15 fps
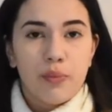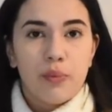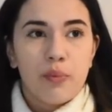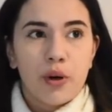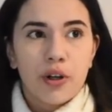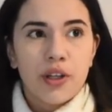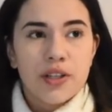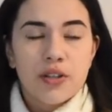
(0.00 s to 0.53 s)

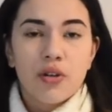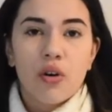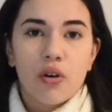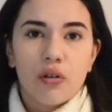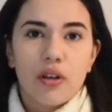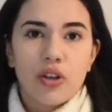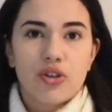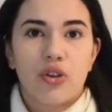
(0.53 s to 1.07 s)
body's
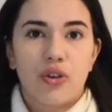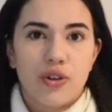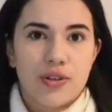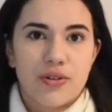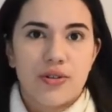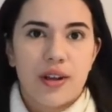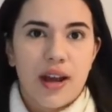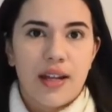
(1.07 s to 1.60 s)
not
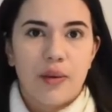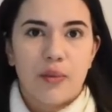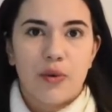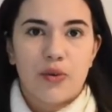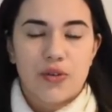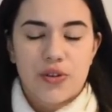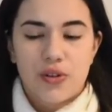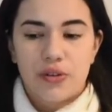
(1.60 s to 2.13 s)
used to that
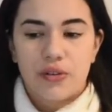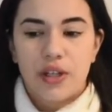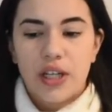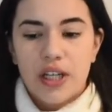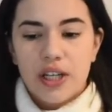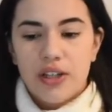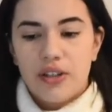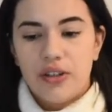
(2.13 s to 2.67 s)
anymore. So
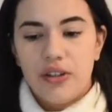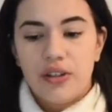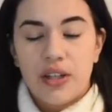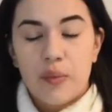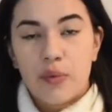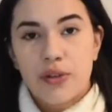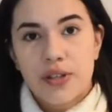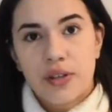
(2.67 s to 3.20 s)
your
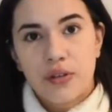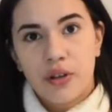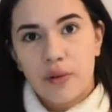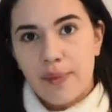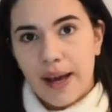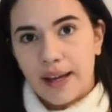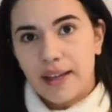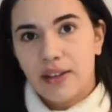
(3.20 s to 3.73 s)
nipples need to go
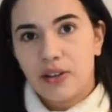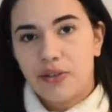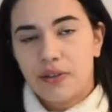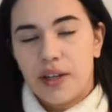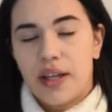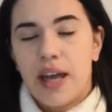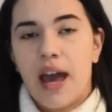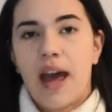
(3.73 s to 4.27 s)
back into
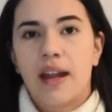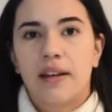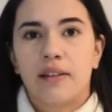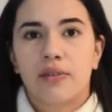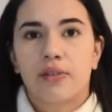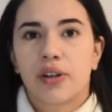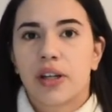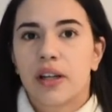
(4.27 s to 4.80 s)
it. And
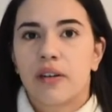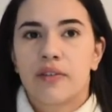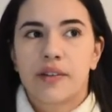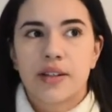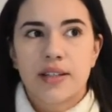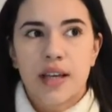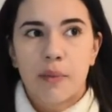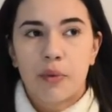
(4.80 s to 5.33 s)
for the
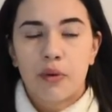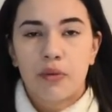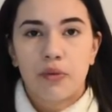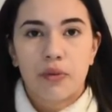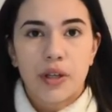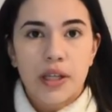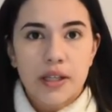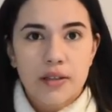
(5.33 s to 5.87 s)
first couple
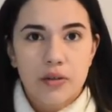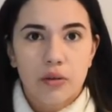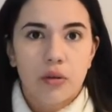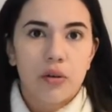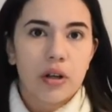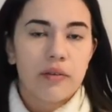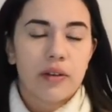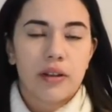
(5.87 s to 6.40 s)
of weeks,
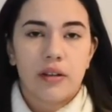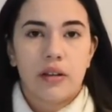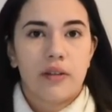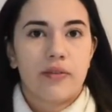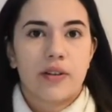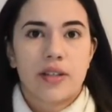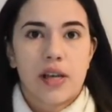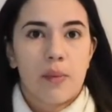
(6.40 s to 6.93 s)
or even the
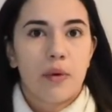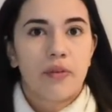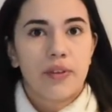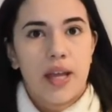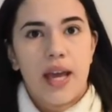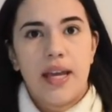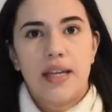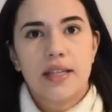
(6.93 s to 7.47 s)
first couple of
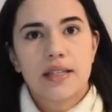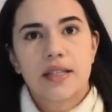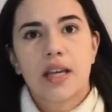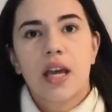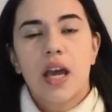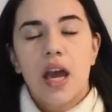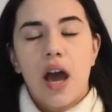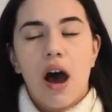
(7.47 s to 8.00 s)
days,
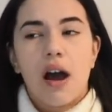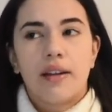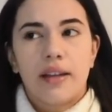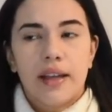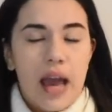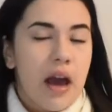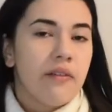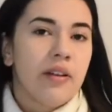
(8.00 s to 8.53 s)
I
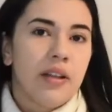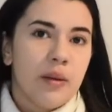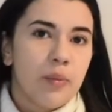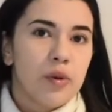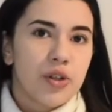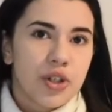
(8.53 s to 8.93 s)
think having nipple